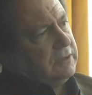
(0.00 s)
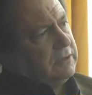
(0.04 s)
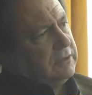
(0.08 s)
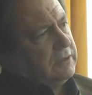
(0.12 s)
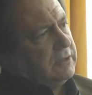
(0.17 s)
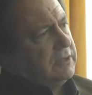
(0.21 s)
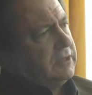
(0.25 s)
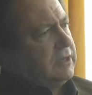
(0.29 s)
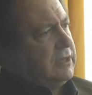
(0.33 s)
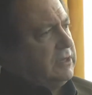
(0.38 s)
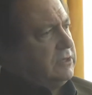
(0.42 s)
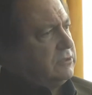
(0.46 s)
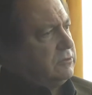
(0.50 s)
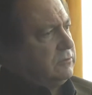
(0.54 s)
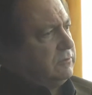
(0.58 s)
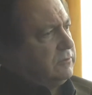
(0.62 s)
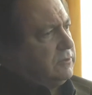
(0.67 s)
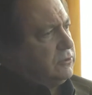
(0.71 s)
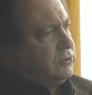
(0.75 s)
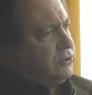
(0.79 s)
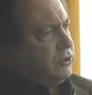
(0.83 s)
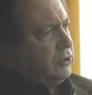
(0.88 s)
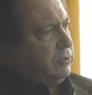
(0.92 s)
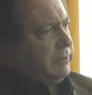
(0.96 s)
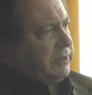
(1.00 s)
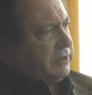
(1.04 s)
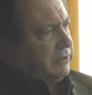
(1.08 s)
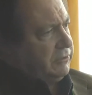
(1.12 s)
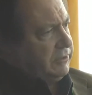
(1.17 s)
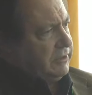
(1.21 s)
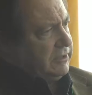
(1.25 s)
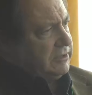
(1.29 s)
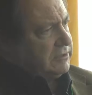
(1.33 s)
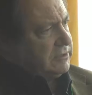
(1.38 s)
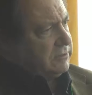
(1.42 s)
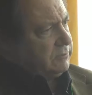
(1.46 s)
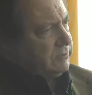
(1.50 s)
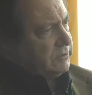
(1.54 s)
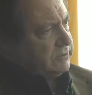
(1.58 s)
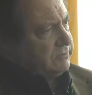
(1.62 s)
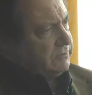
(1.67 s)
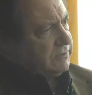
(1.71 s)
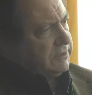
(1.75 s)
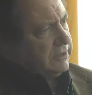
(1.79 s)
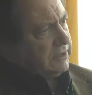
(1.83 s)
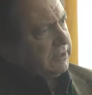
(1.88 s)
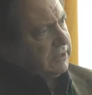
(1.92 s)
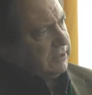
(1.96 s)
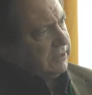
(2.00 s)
In the case of the German Greens, it was very